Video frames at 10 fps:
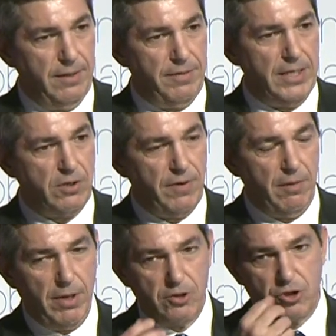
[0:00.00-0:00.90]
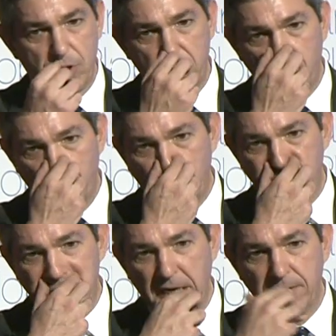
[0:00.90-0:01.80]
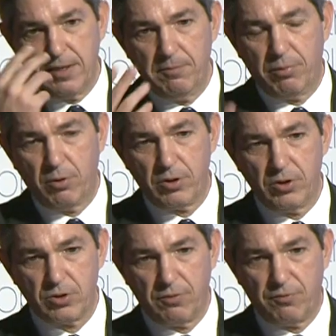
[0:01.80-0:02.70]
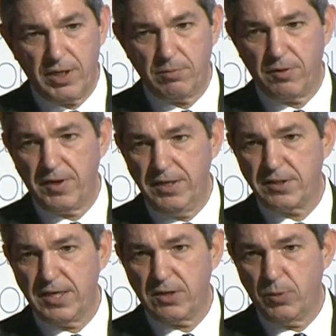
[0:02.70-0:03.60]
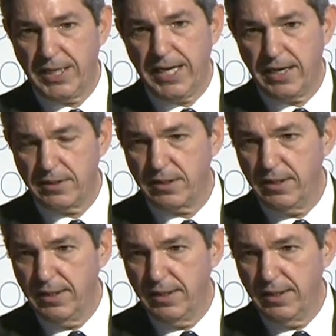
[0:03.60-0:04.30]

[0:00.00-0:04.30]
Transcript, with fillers: Thank you very much. We understand the importance of freedom on the internet. We get it.